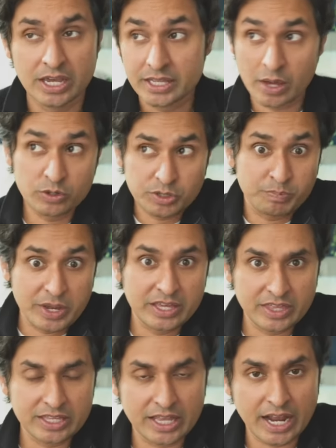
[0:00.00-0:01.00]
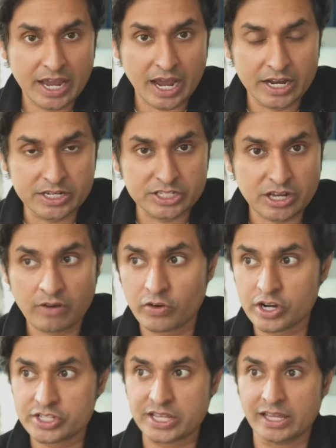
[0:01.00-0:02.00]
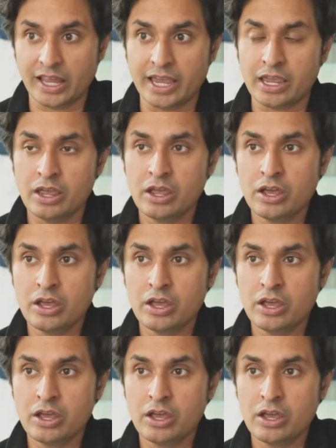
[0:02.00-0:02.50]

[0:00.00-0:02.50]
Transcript: That was a big thing that I kind of discovered is that like